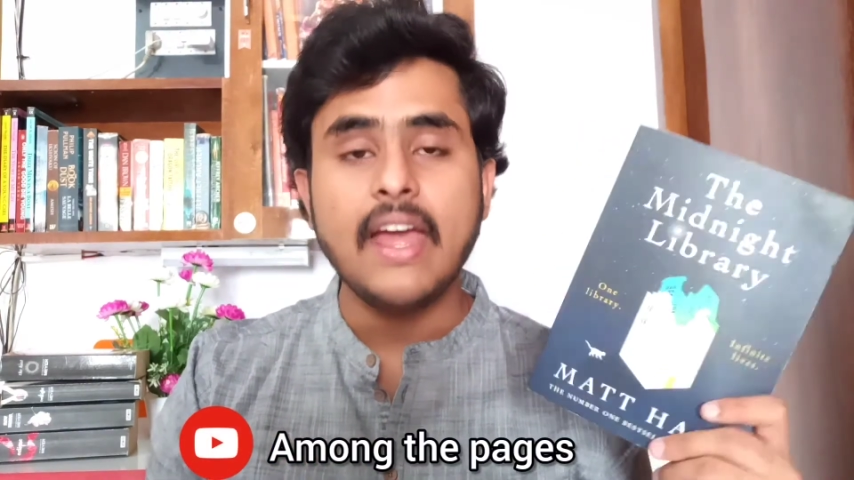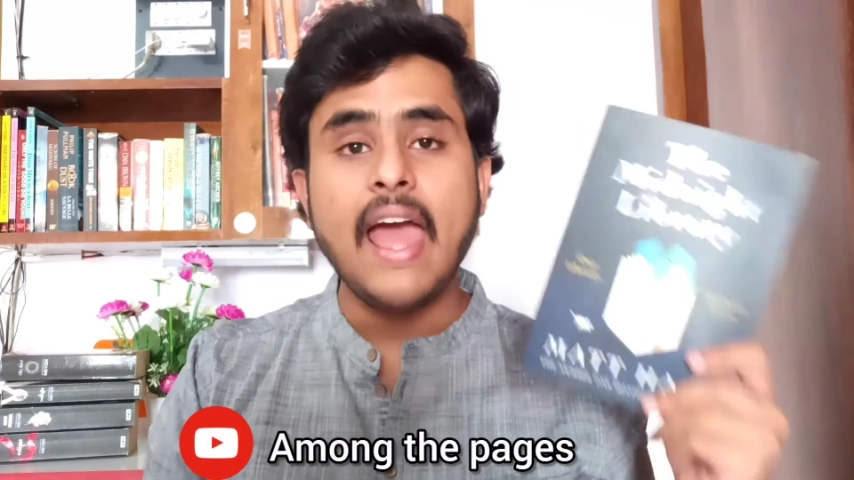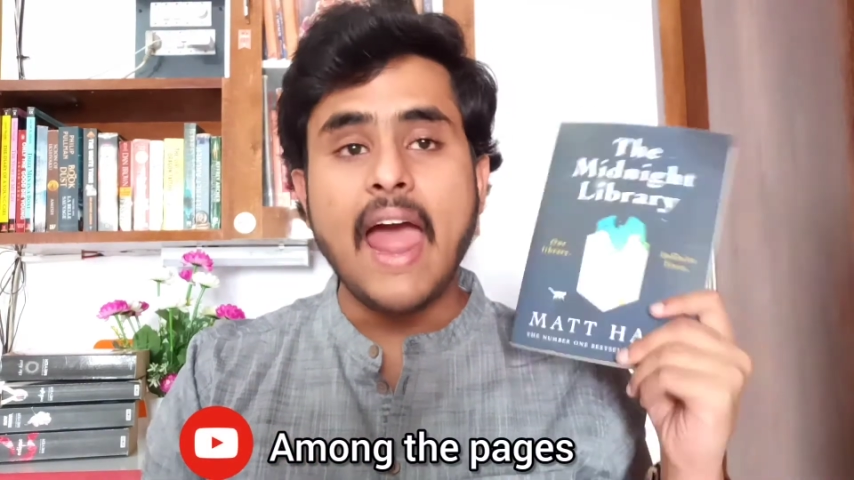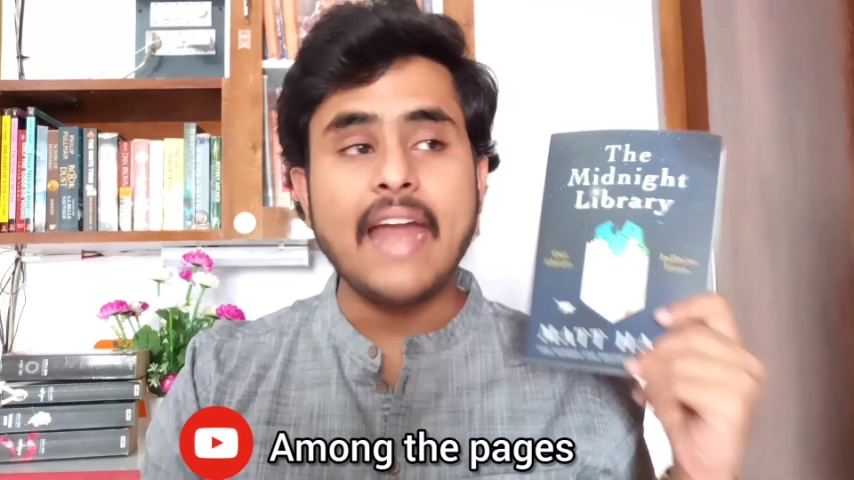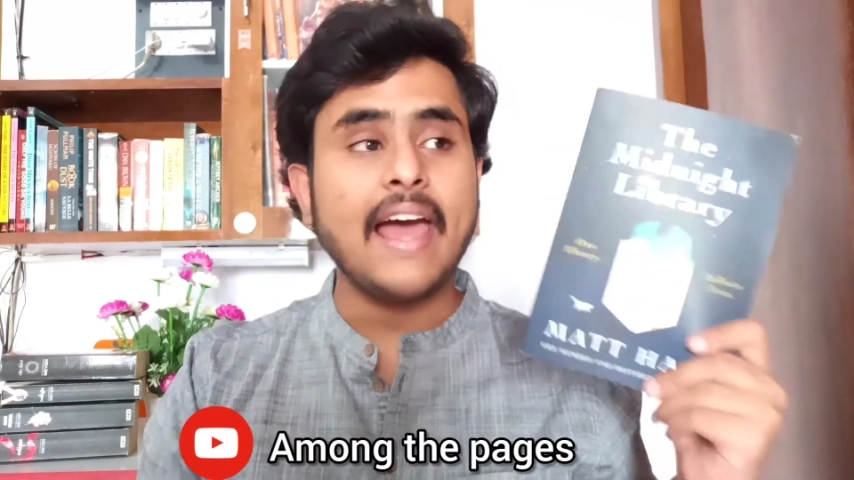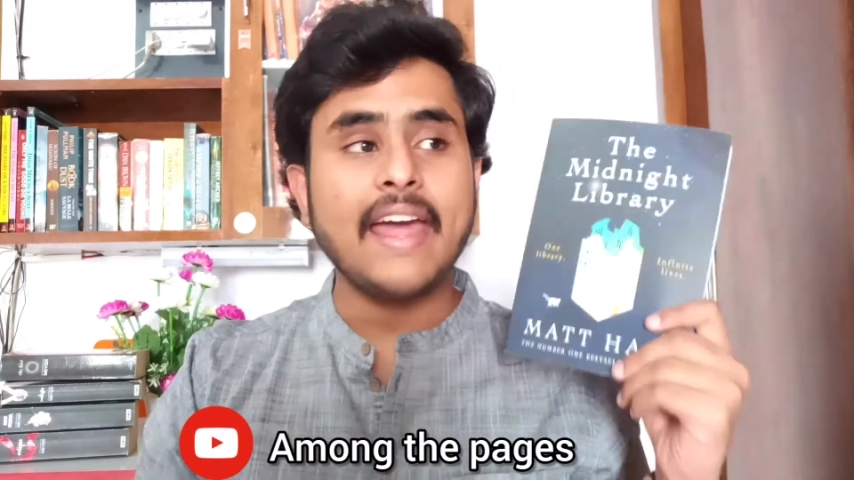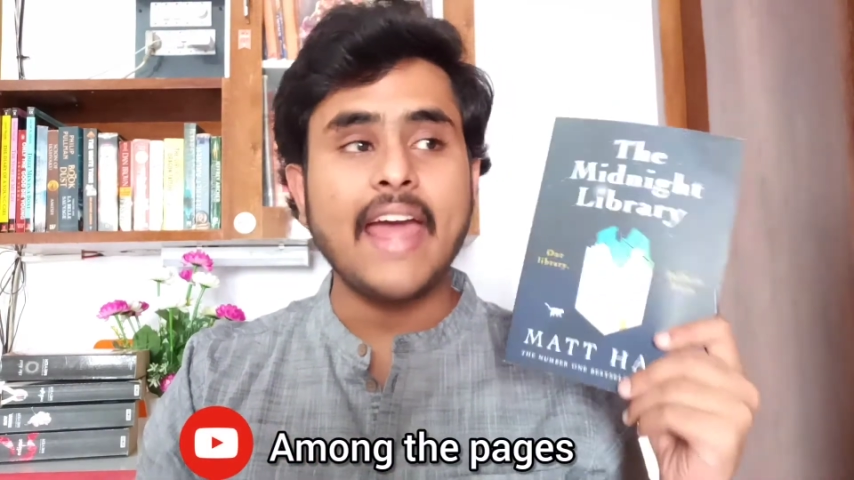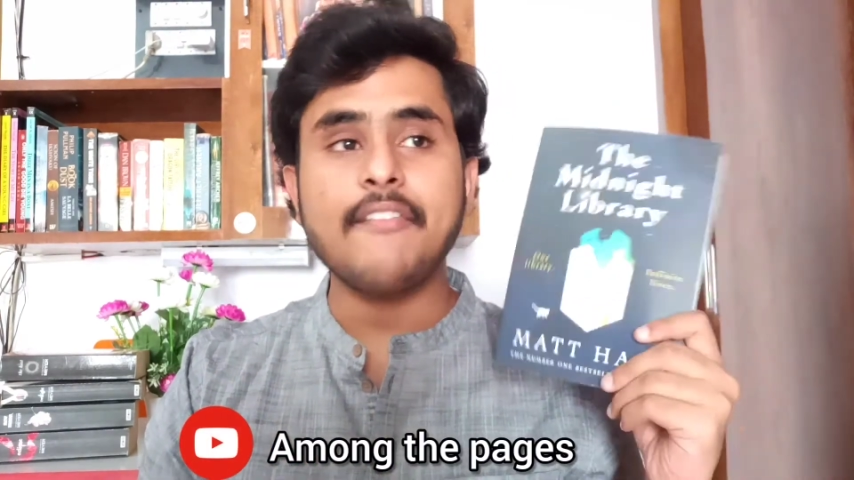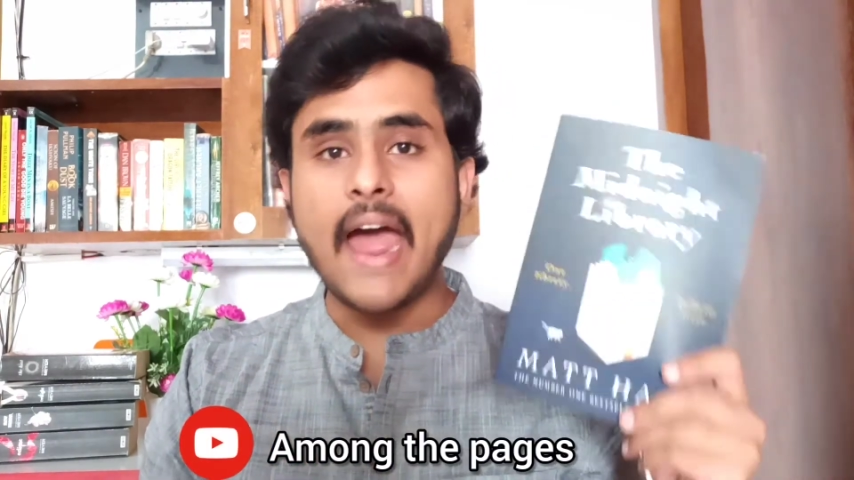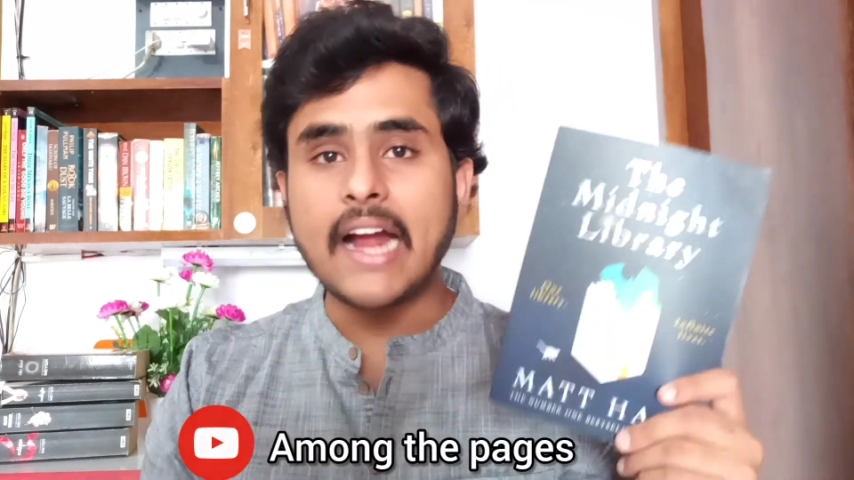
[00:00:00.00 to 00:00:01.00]
And I
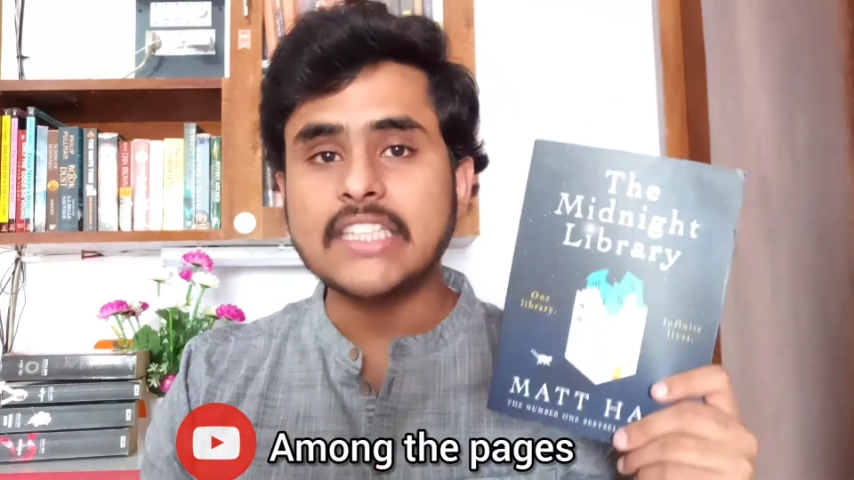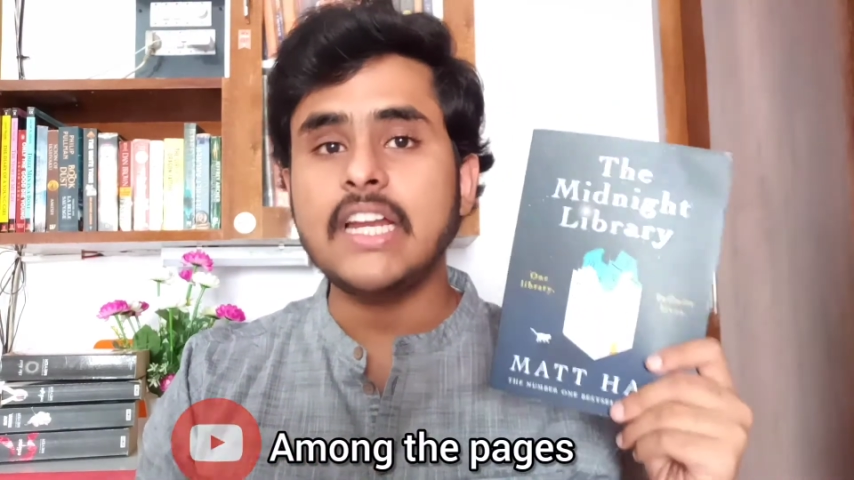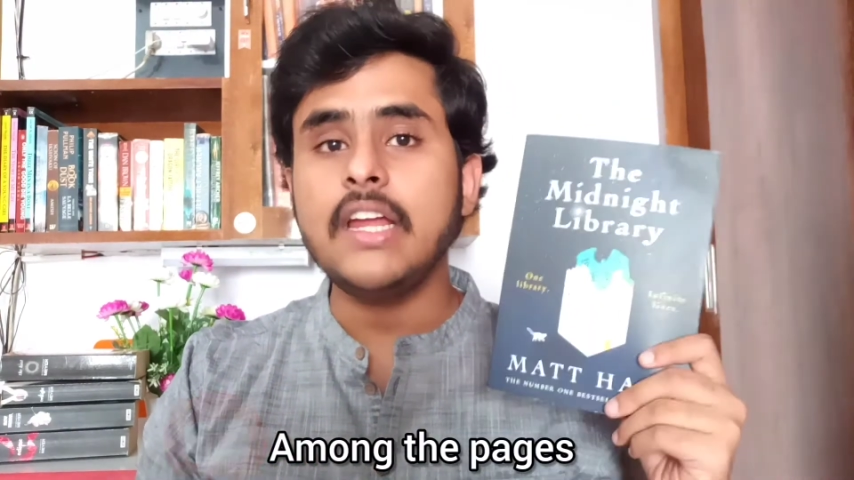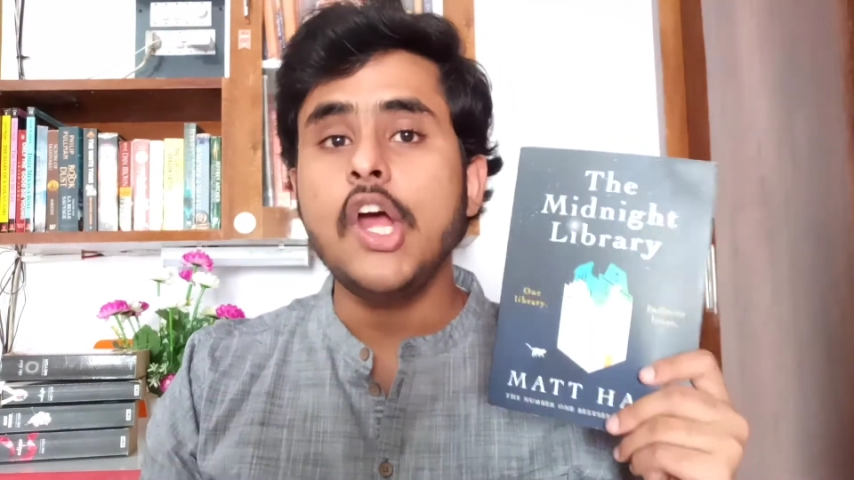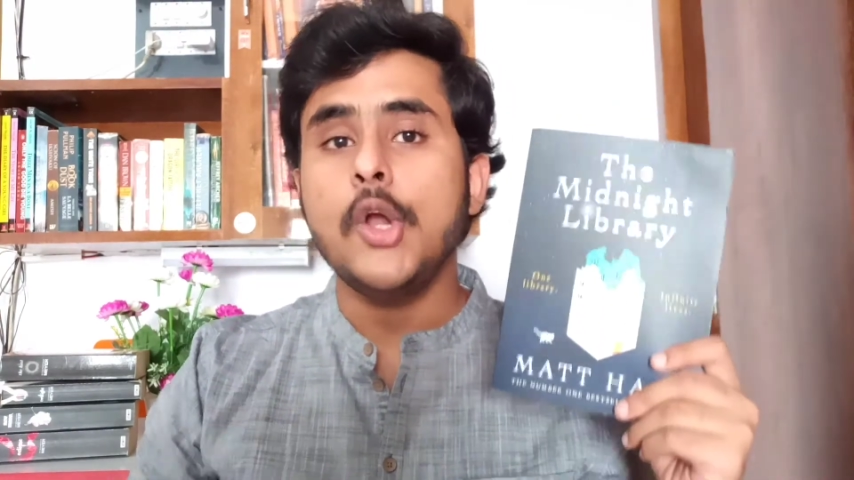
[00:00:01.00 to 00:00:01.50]
have actually